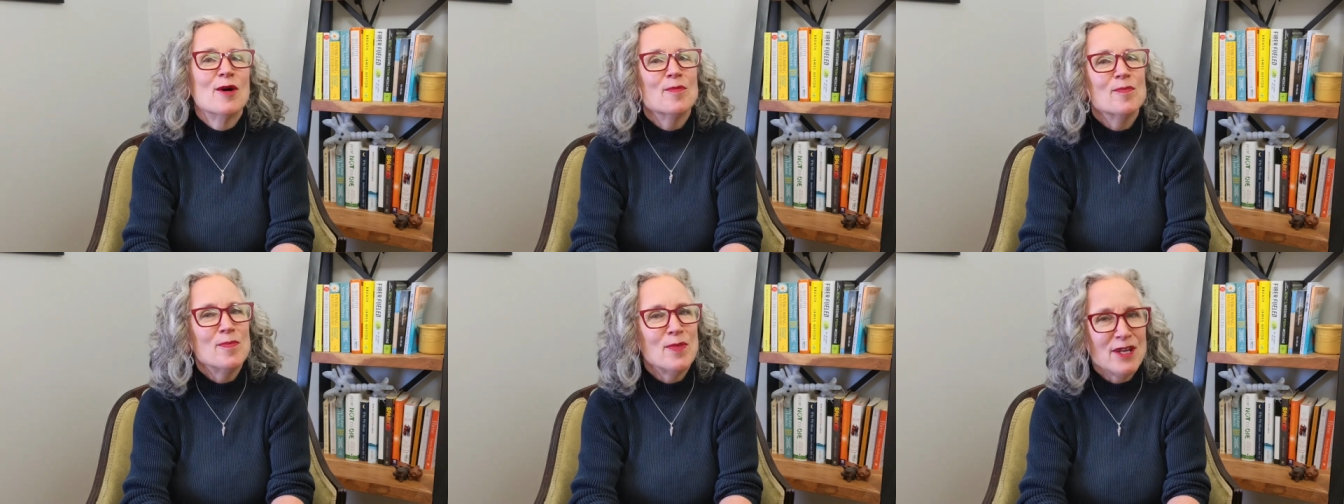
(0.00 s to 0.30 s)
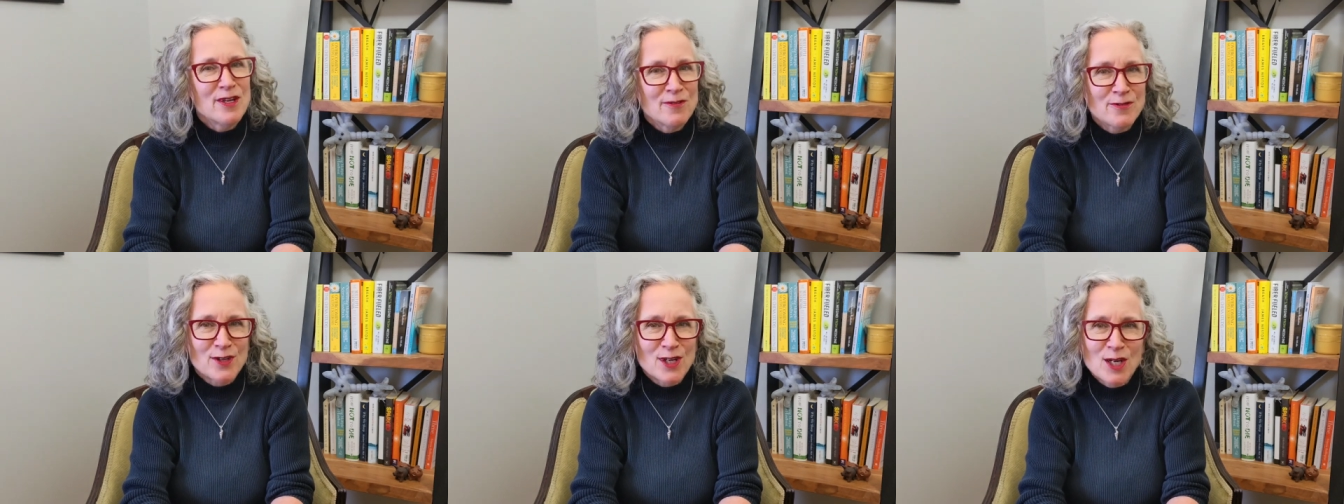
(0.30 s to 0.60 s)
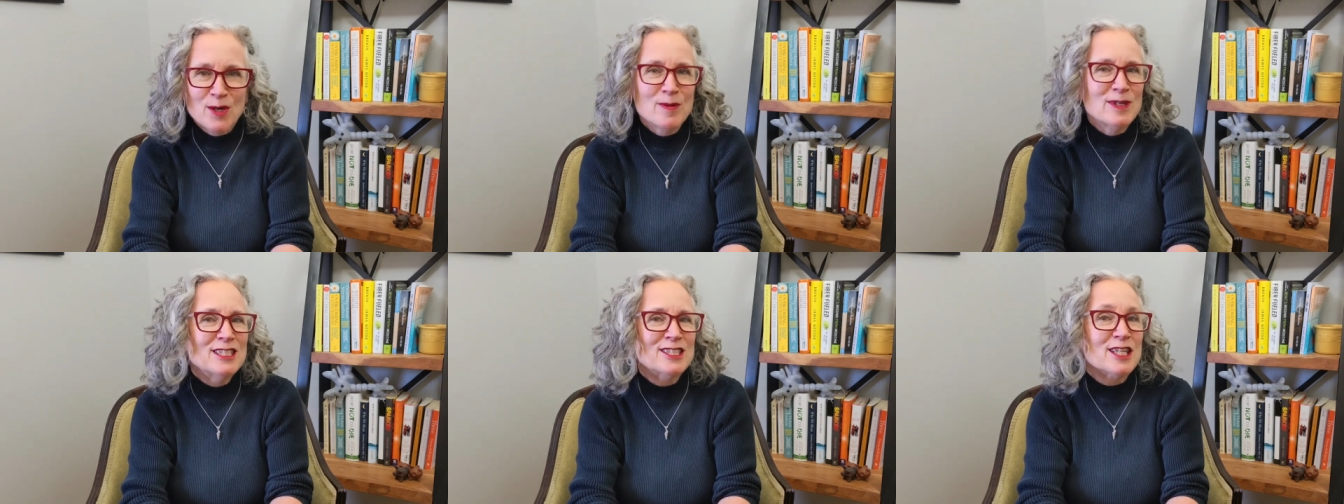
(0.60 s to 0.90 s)

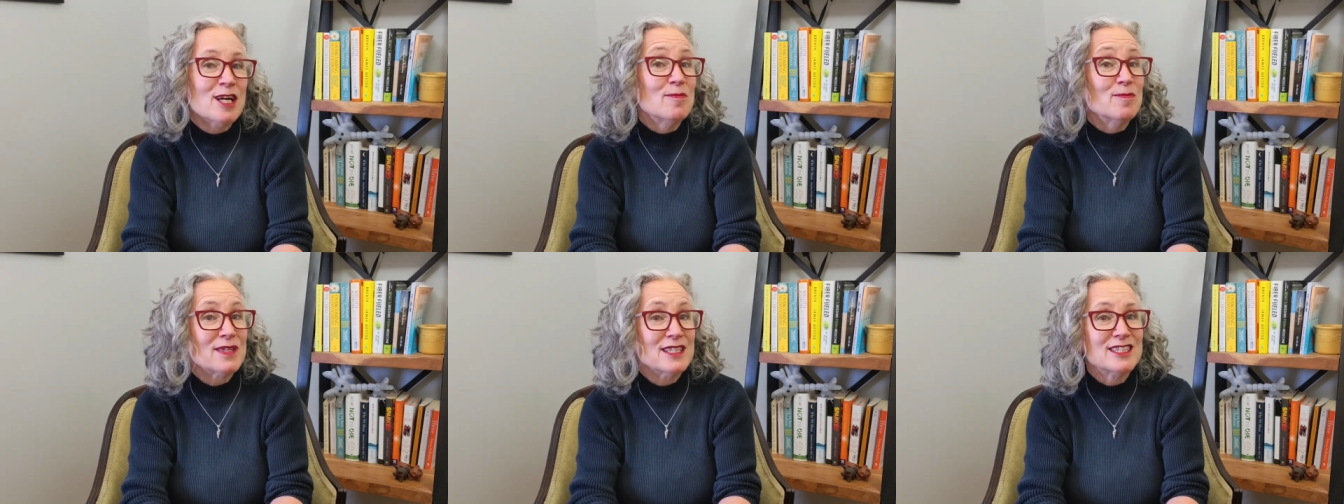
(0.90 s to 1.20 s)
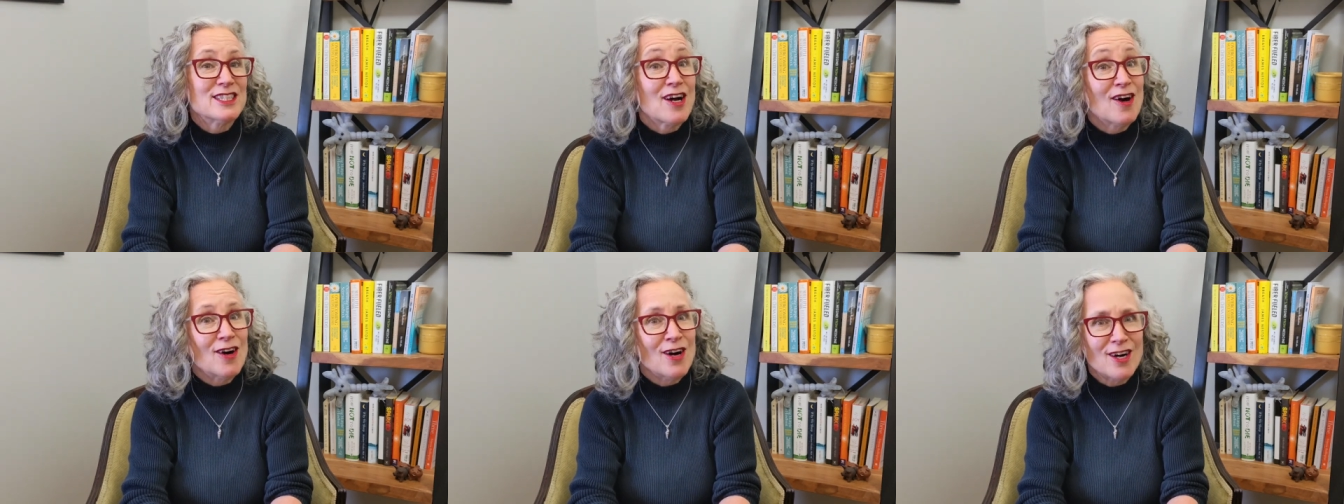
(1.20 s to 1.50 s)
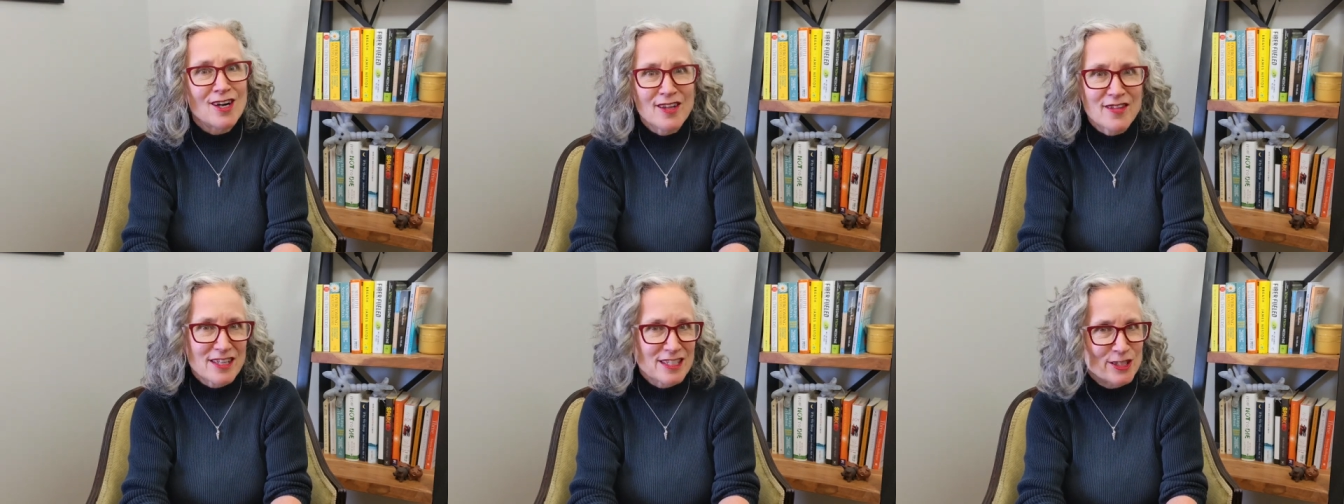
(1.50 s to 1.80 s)
Before we jump into
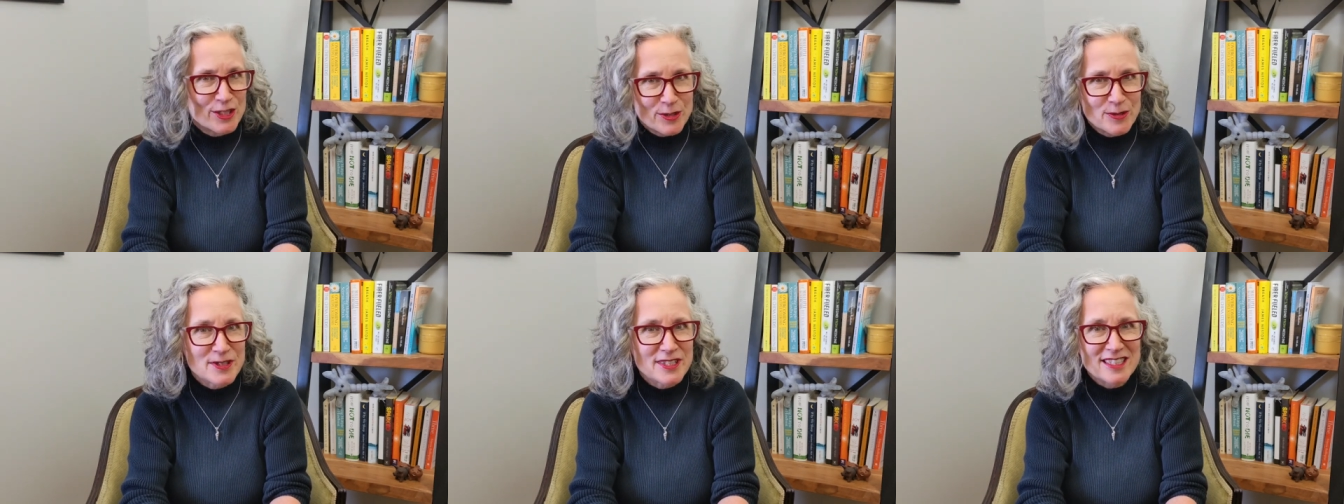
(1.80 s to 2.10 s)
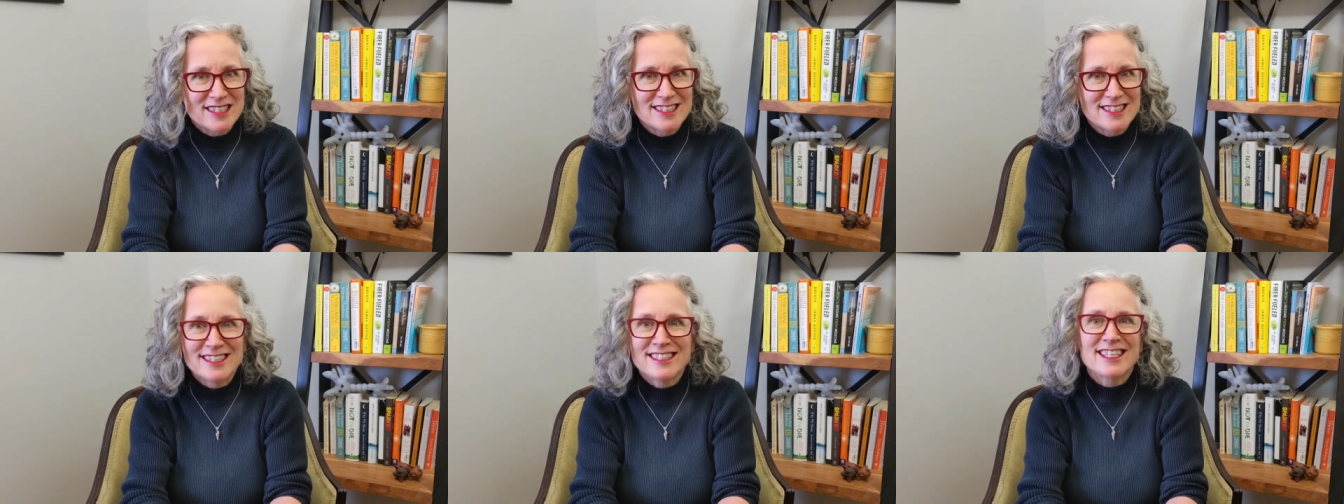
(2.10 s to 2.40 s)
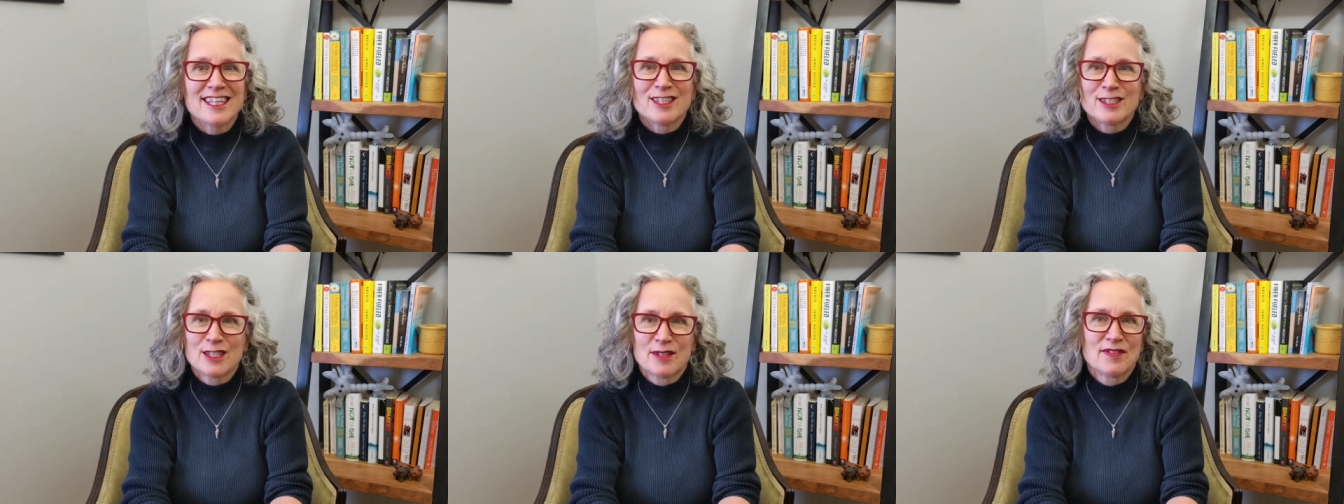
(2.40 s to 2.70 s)
all the juicy
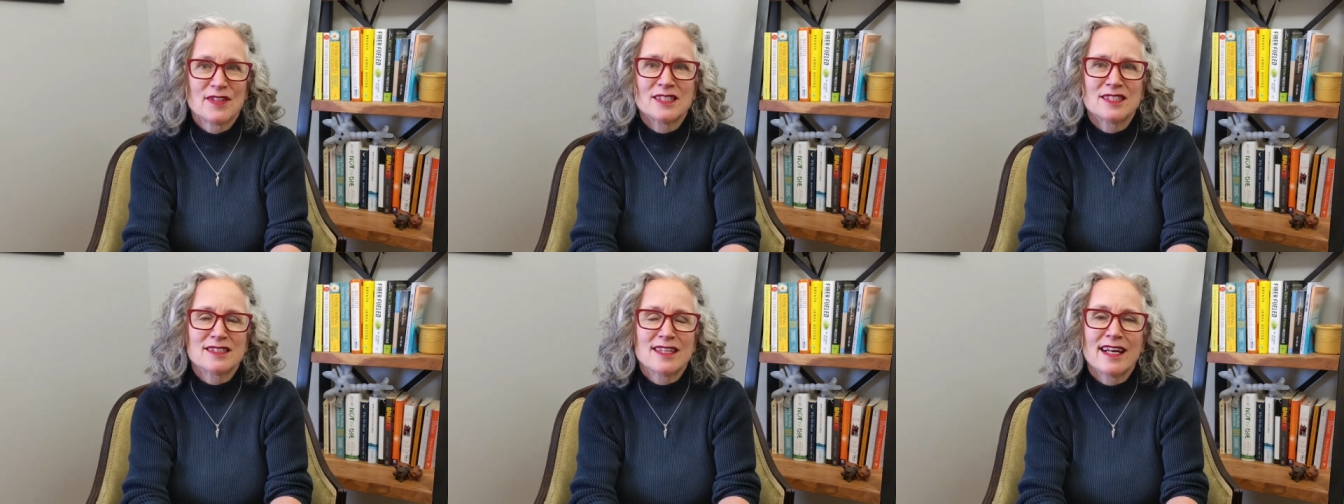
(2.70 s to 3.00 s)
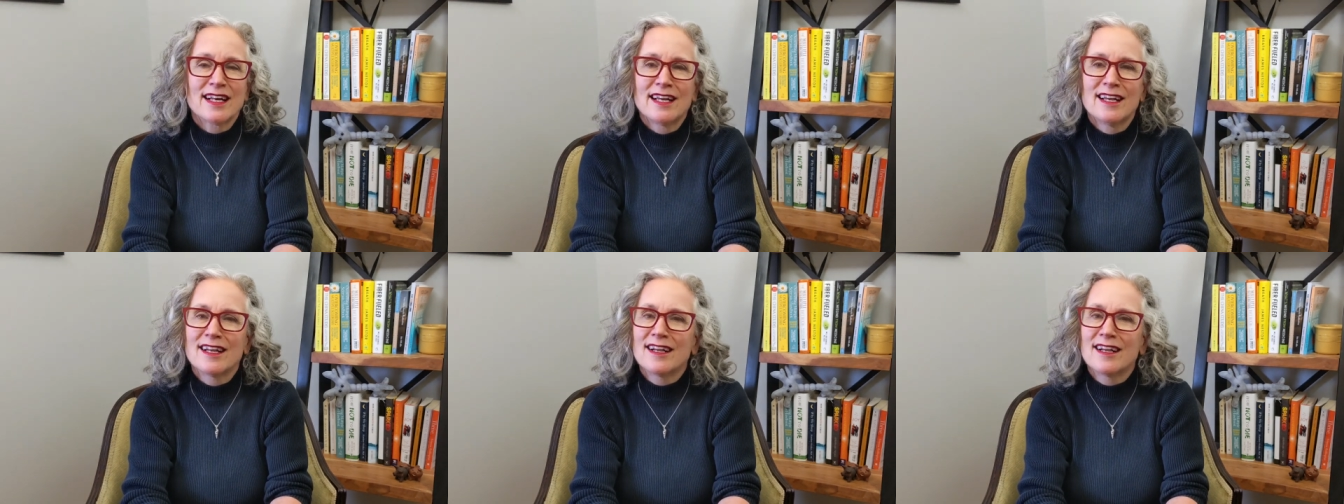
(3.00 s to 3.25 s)
details of the study,